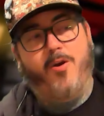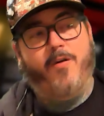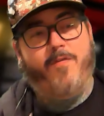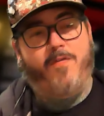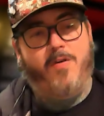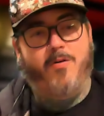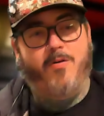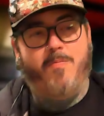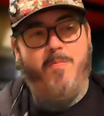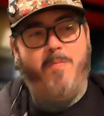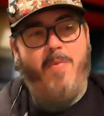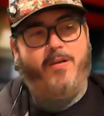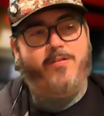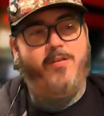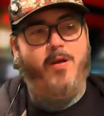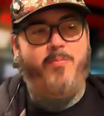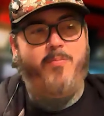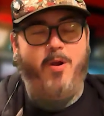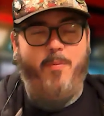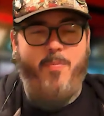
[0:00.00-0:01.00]
If you mix
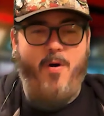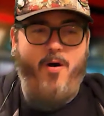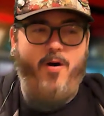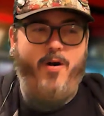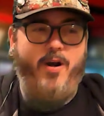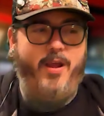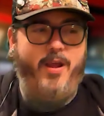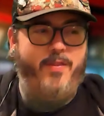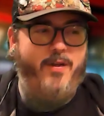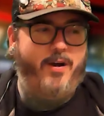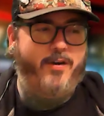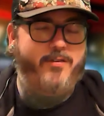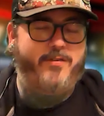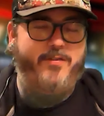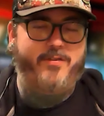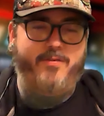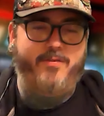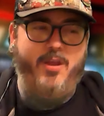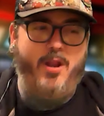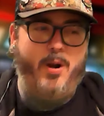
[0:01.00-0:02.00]
up your party,
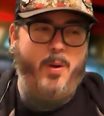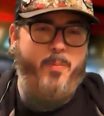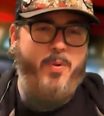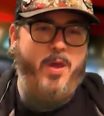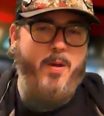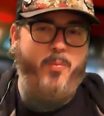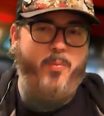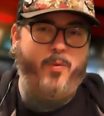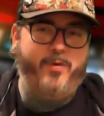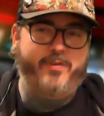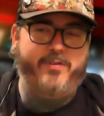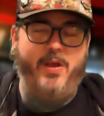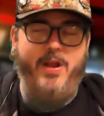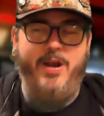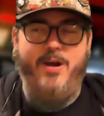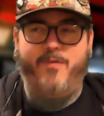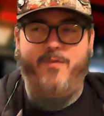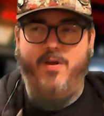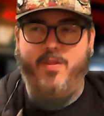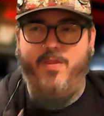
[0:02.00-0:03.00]
there's people will say
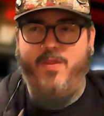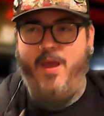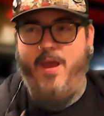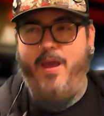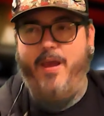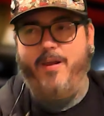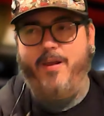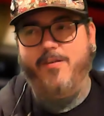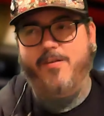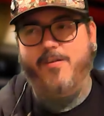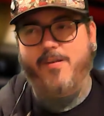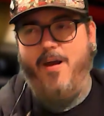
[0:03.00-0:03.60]
different things.